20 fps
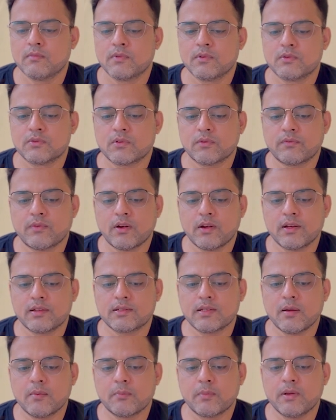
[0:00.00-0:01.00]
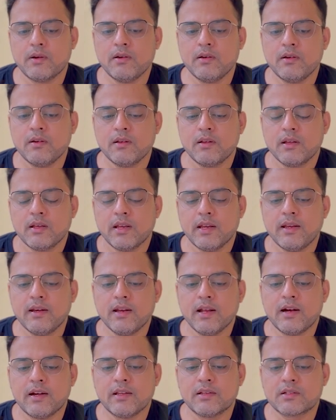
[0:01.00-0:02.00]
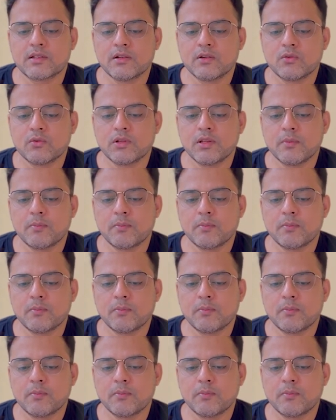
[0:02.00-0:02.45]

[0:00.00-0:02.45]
So for example, in addition to the